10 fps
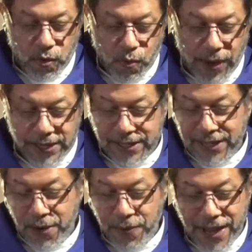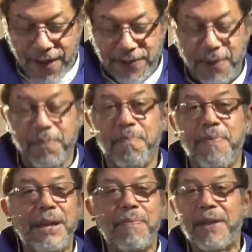Well, today we have some
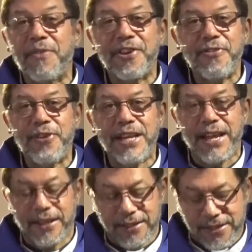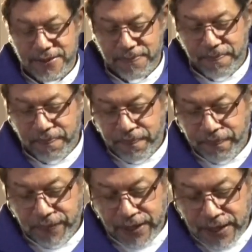big readings.
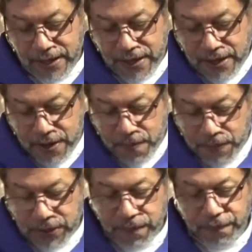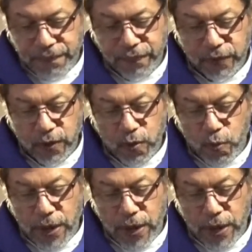But we are